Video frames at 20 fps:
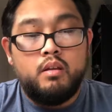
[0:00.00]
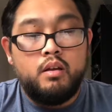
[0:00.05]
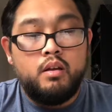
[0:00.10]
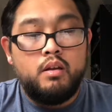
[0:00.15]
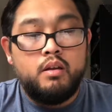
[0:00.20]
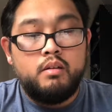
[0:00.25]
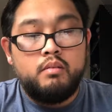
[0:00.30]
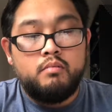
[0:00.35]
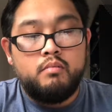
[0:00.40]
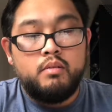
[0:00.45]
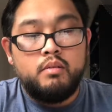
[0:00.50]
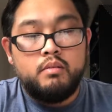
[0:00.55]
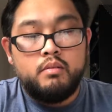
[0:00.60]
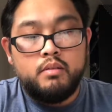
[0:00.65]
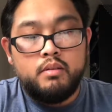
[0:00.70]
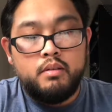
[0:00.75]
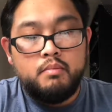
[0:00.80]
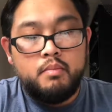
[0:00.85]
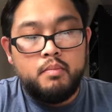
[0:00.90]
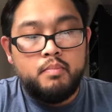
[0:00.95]
Well,
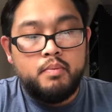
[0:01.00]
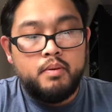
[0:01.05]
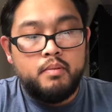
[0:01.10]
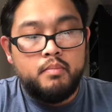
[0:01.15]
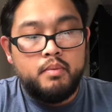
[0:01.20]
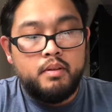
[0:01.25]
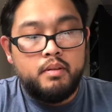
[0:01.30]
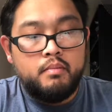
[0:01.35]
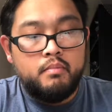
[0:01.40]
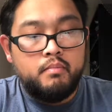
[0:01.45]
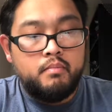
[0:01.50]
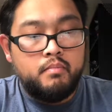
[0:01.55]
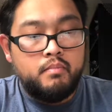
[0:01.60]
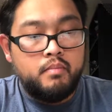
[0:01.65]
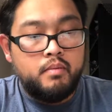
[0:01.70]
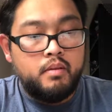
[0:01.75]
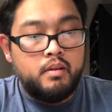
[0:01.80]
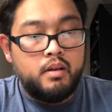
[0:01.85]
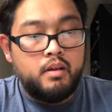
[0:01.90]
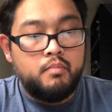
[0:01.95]
let me put them in.
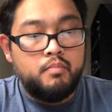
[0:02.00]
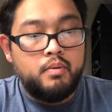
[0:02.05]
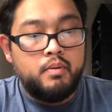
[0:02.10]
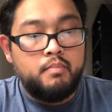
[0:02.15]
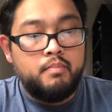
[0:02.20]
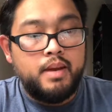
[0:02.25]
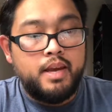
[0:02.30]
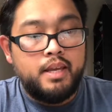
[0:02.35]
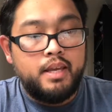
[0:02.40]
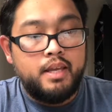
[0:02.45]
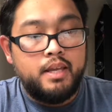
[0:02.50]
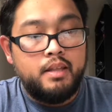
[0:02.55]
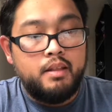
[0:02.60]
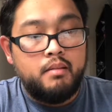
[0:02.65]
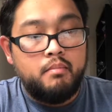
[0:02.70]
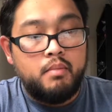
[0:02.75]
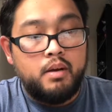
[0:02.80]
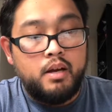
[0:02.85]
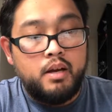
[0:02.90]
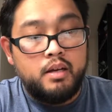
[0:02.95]
I'll put them back in the
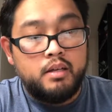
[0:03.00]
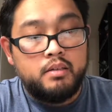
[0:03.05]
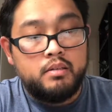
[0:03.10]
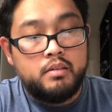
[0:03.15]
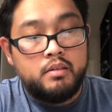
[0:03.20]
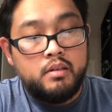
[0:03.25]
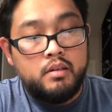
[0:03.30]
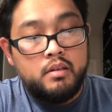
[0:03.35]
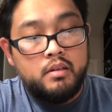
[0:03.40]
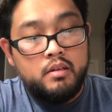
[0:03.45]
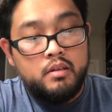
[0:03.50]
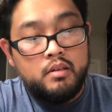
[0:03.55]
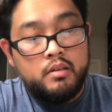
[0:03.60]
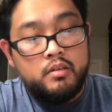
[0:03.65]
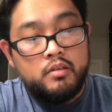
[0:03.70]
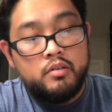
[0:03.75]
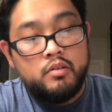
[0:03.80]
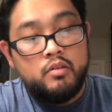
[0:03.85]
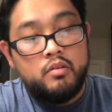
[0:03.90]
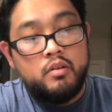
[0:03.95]
box
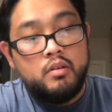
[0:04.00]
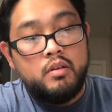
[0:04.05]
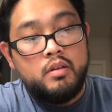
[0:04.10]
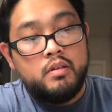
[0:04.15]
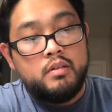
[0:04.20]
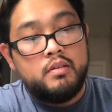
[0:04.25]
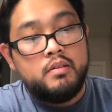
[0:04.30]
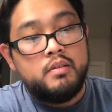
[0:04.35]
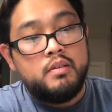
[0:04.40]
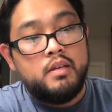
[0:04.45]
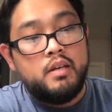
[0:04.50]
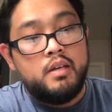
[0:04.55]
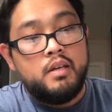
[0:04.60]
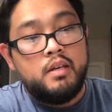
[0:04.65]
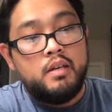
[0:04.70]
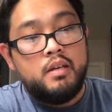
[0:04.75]
so you can see